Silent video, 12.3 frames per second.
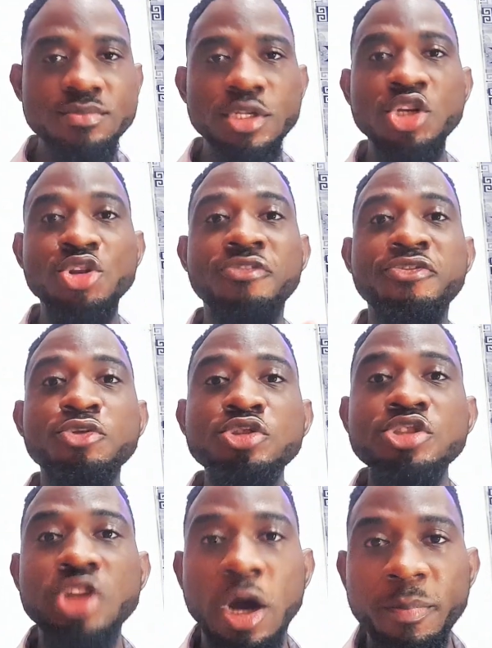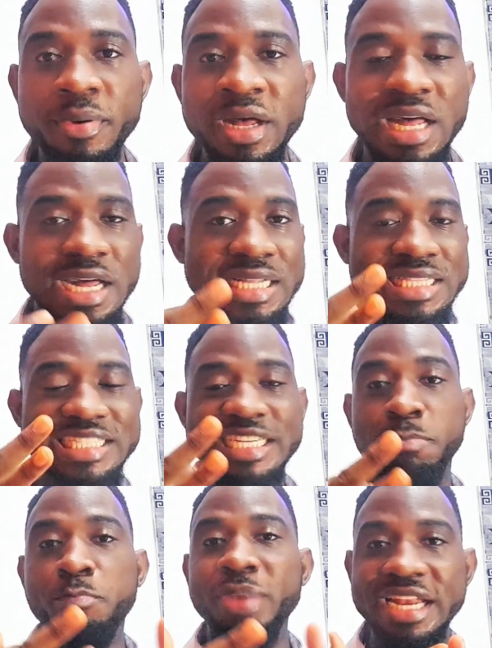the full stop, the
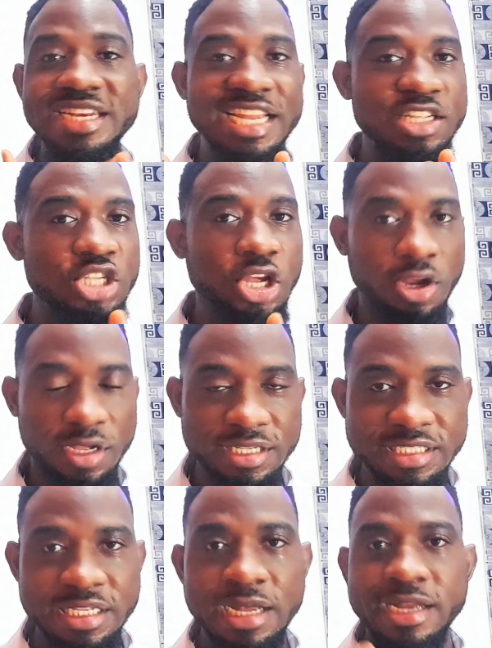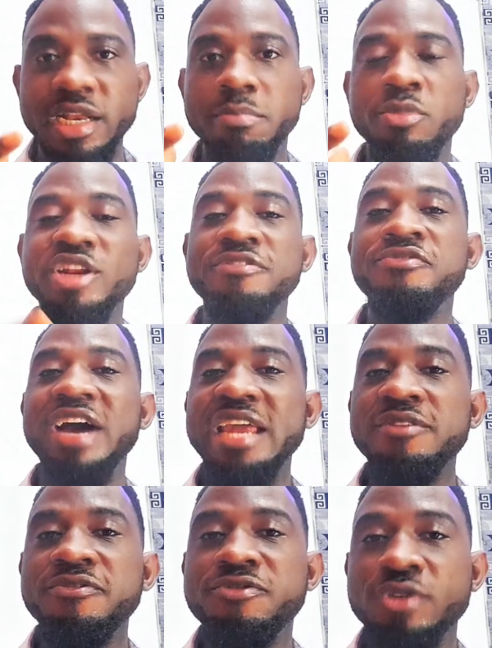dependent clause, the
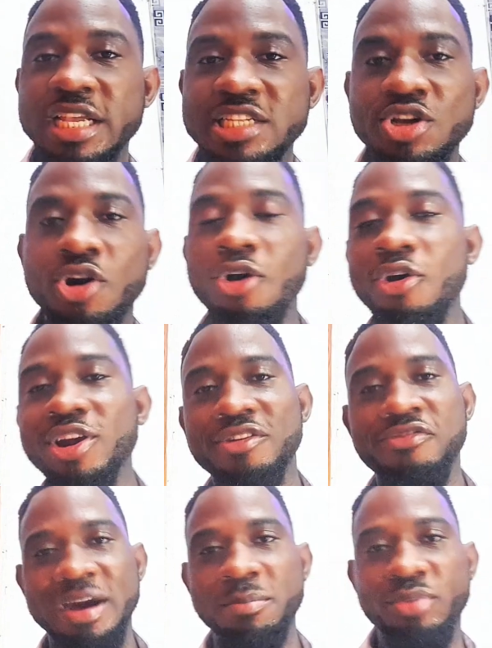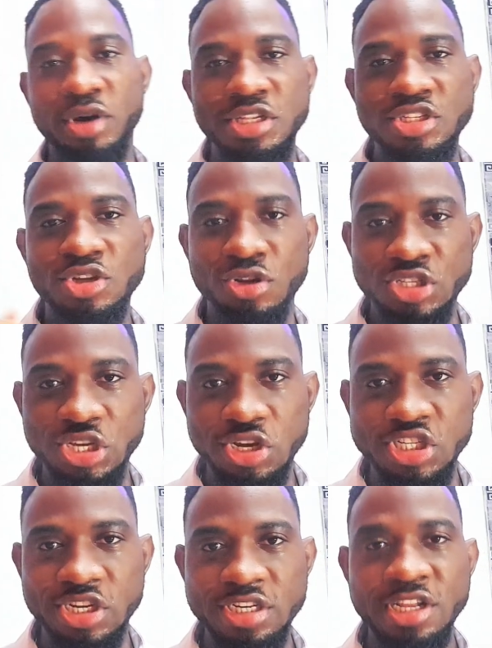modifying phrase, or the FANBOYS
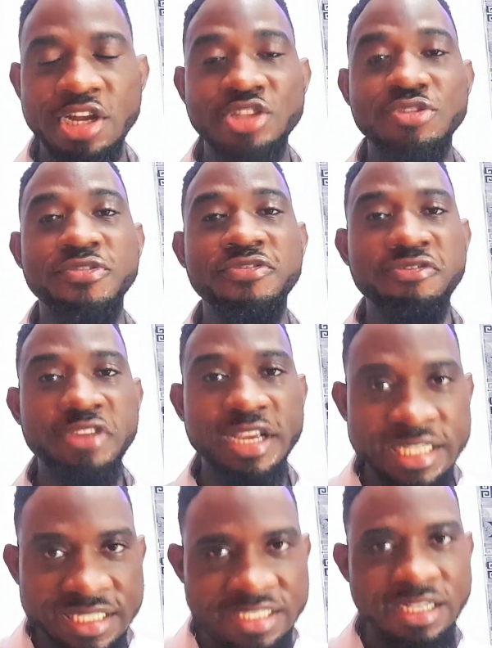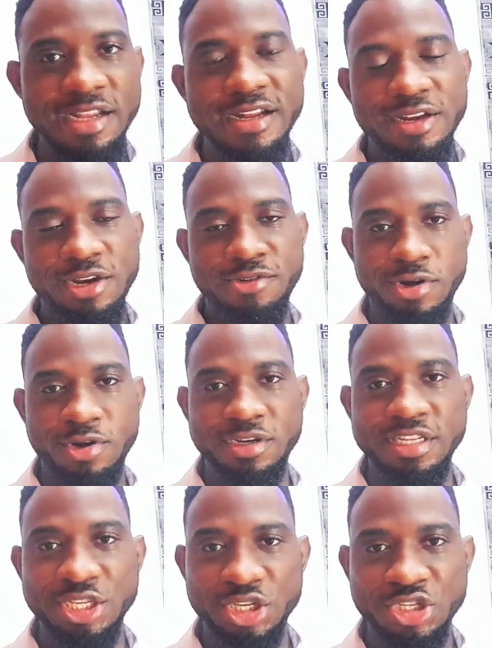conjunction to fix the
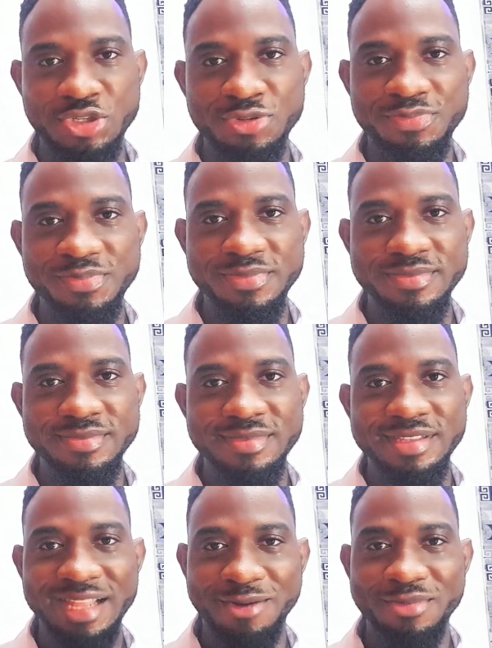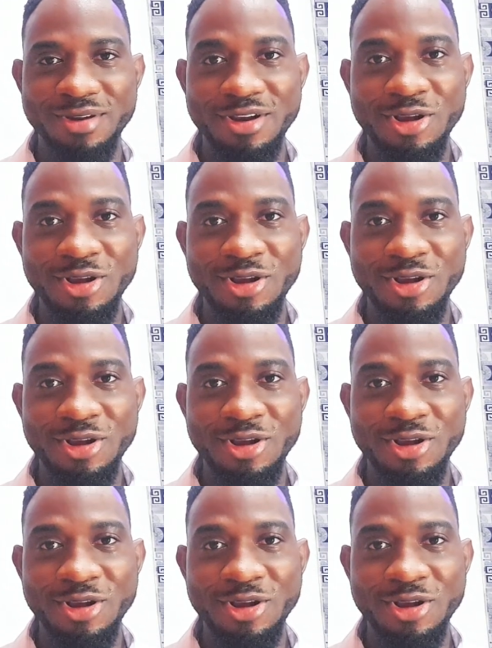run-on issue. Now